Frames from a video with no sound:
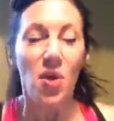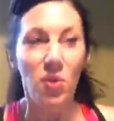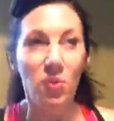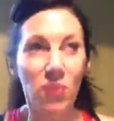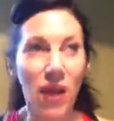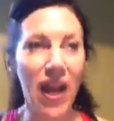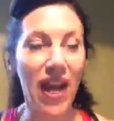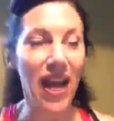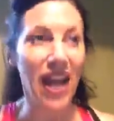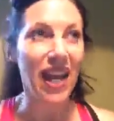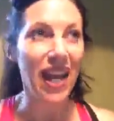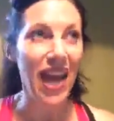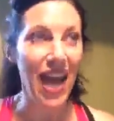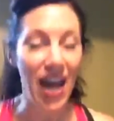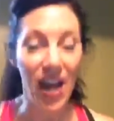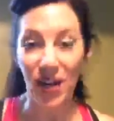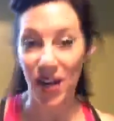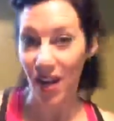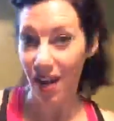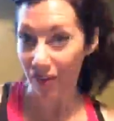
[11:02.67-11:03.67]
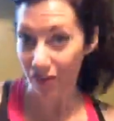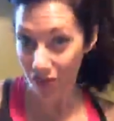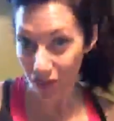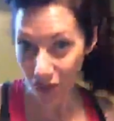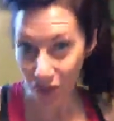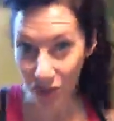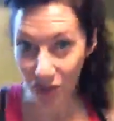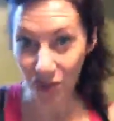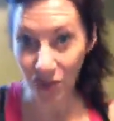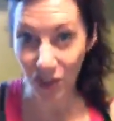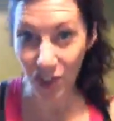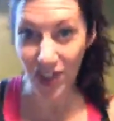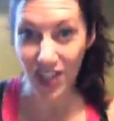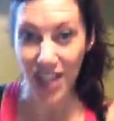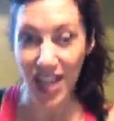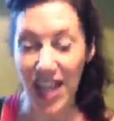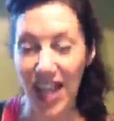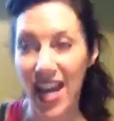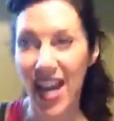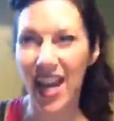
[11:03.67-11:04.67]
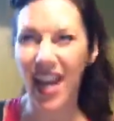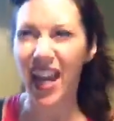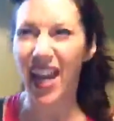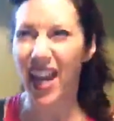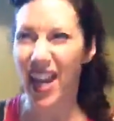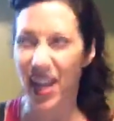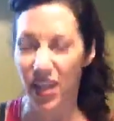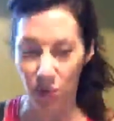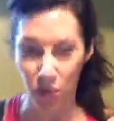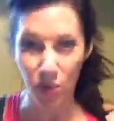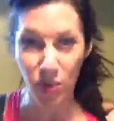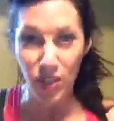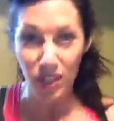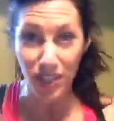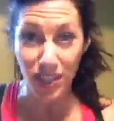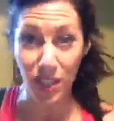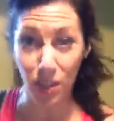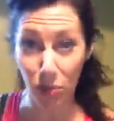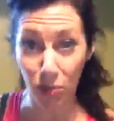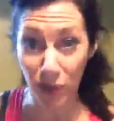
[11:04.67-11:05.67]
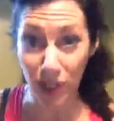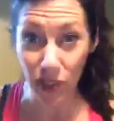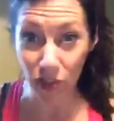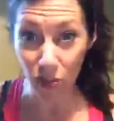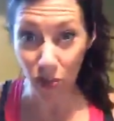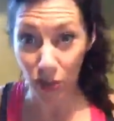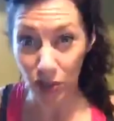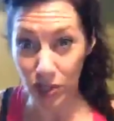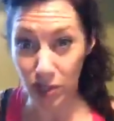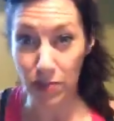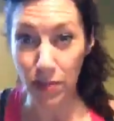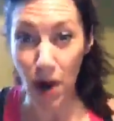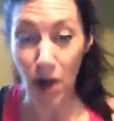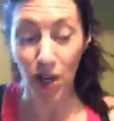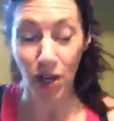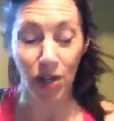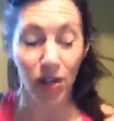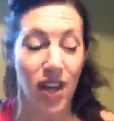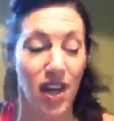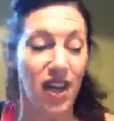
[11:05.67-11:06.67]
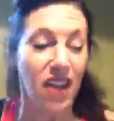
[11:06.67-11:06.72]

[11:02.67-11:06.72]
ran out of food for a day and we're just going to restore tomorrow.